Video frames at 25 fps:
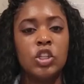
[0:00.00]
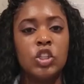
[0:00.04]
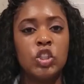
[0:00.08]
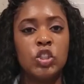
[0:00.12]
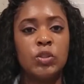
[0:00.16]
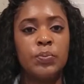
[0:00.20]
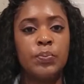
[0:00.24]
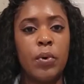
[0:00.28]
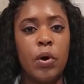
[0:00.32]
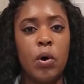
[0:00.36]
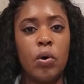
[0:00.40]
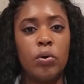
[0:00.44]

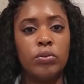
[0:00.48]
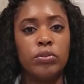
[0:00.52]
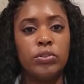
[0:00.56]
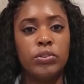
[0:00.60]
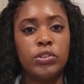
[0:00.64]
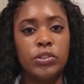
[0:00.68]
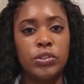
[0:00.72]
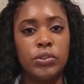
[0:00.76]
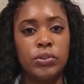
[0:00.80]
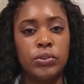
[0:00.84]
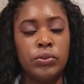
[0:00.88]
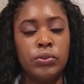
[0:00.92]
spoke
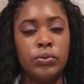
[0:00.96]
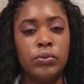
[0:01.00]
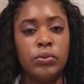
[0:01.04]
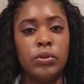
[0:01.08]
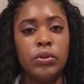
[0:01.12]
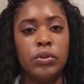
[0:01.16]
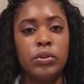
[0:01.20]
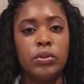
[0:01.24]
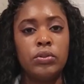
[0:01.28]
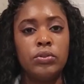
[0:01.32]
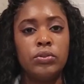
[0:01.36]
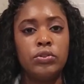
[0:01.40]
to
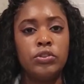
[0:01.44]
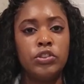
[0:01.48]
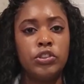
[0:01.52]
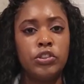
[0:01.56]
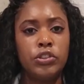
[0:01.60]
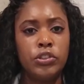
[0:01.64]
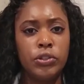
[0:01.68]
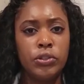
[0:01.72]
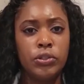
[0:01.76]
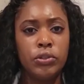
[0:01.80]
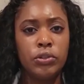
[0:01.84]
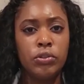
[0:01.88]

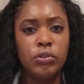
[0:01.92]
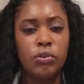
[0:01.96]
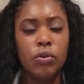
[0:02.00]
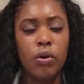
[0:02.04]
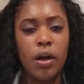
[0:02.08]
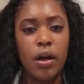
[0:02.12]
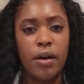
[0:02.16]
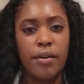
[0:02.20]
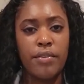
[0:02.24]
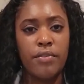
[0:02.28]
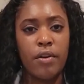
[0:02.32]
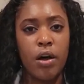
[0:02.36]
2
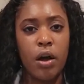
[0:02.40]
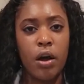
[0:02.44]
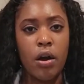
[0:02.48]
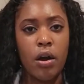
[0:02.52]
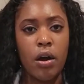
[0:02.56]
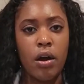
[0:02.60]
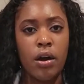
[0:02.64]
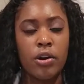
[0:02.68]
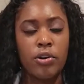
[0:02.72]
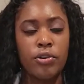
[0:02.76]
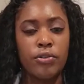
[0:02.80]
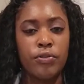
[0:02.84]
of
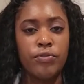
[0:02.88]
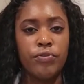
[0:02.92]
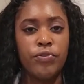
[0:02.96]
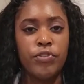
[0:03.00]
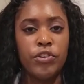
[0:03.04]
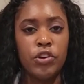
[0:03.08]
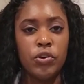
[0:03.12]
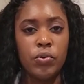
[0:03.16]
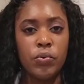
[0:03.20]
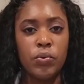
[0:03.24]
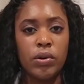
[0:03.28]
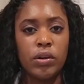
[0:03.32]
our
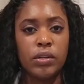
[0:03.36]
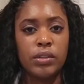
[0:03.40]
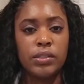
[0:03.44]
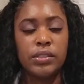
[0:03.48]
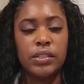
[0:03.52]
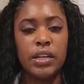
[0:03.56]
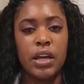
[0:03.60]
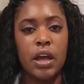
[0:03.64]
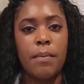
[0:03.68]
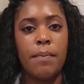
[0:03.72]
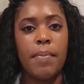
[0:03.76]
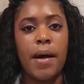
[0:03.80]

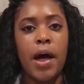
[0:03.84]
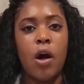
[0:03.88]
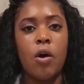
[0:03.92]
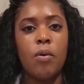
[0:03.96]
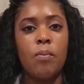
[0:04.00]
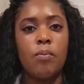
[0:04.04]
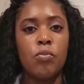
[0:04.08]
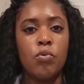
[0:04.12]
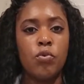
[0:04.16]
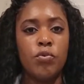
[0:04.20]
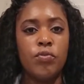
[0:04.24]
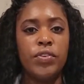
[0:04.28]
viewers
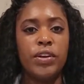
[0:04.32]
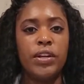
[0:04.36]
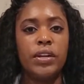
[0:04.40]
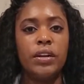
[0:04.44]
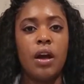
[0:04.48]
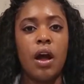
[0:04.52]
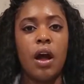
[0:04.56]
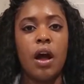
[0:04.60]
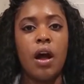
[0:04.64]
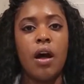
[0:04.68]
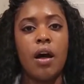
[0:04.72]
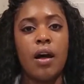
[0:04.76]
about moving
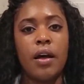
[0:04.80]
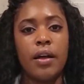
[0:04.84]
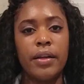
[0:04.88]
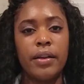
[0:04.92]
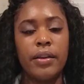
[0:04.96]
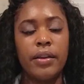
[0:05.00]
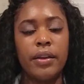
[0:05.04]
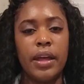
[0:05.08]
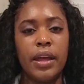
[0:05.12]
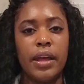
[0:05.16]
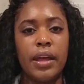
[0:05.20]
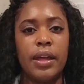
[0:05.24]

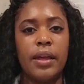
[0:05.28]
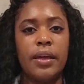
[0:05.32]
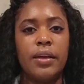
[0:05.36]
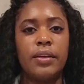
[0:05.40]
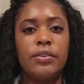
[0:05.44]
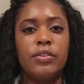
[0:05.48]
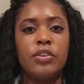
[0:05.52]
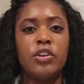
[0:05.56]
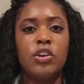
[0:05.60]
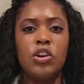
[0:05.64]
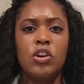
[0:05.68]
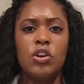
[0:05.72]
on,
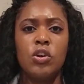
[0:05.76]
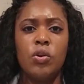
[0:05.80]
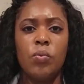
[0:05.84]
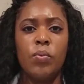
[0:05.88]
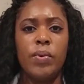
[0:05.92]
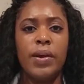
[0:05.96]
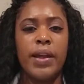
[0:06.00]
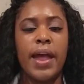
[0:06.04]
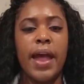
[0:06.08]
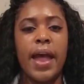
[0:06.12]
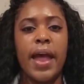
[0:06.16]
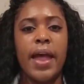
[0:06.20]
and
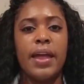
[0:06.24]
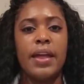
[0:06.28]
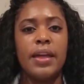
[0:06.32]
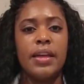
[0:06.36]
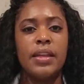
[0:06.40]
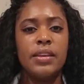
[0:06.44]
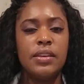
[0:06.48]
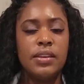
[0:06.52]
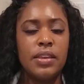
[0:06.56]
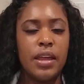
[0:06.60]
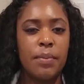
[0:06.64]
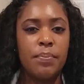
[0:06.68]
we had
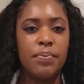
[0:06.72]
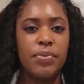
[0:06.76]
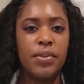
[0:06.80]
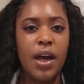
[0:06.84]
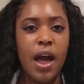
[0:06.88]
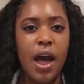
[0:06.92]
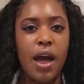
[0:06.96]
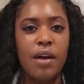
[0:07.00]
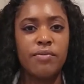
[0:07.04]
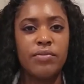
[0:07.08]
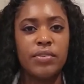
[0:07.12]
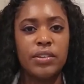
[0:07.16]
in-depth
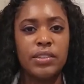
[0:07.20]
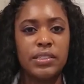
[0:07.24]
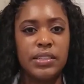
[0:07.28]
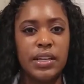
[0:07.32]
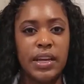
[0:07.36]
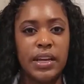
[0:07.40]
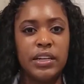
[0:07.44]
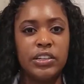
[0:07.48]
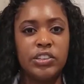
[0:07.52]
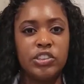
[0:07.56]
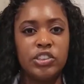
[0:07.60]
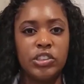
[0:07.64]

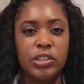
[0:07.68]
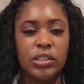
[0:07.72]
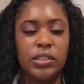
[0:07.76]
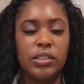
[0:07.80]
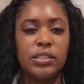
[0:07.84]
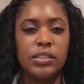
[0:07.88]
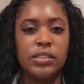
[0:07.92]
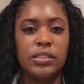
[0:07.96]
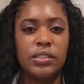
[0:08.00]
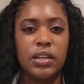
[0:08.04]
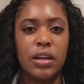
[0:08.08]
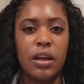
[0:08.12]

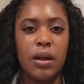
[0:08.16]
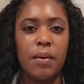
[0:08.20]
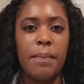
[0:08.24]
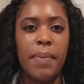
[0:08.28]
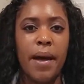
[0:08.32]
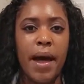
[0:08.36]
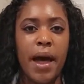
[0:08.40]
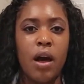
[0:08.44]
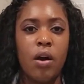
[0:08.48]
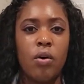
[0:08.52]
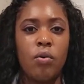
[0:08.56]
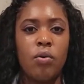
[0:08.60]
conversations
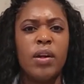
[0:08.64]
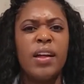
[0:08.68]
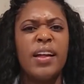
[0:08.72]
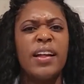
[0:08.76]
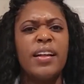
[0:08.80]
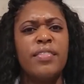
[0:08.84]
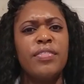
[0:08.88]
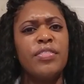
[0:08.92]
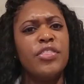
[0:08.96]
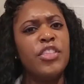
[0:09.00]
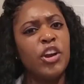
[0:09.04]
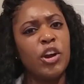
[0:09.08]
about
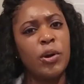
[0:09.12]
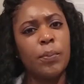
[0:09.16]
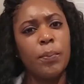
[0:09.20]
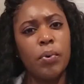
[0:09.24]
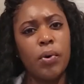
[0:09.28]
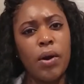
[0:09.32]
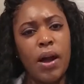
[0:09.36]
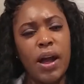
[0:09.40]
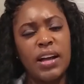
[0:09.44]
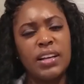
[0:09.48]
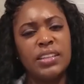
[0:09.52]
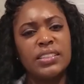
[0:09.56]
their
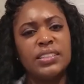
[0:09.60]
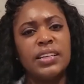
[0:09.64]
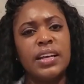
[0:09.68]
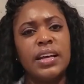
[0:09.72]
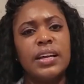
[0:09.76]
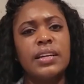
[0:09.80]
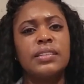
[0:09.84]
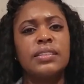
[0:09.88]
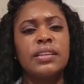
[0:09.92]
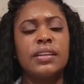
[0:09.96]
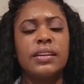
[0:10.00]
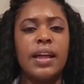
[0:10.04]

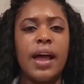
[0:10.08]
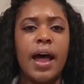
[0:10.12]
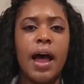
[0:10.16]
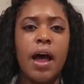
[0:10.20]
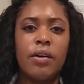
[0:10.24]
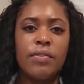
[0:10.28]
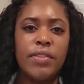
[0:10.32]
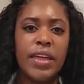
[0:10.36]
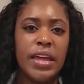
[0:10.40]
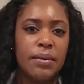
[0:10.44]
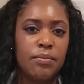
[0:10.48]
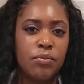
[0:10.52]
process and
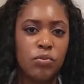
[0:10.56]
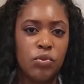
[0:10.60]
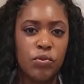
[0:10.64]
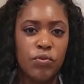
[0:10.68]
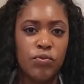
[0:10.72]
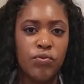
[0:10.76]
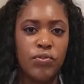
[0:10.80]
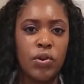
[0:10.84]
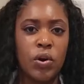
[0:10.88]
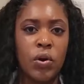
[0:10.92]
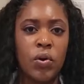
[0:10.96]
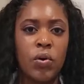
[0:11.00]
how they
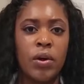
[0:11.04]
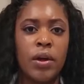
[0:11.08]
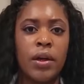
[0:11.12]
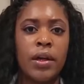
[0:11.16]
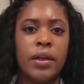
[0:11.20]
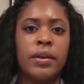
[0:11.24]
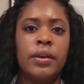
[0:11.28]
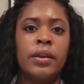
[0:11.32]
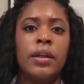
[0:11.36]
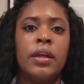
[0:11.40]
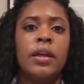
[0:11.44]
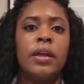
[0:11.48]
moved
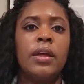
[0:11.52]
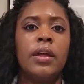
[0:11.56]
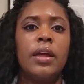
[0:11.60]
on,